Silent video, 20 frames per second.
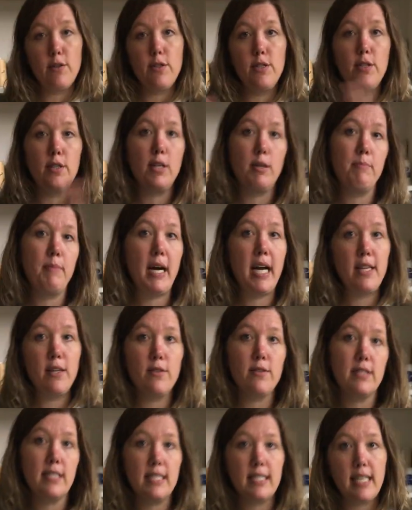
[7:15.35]
to combine
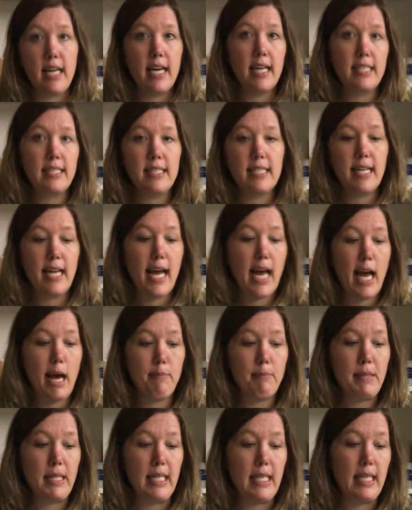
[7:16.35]
those designs in a
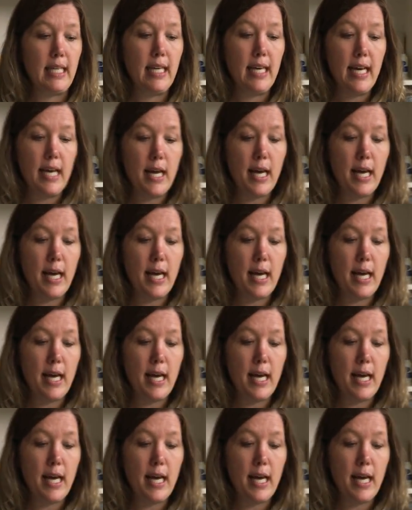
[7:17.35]
happy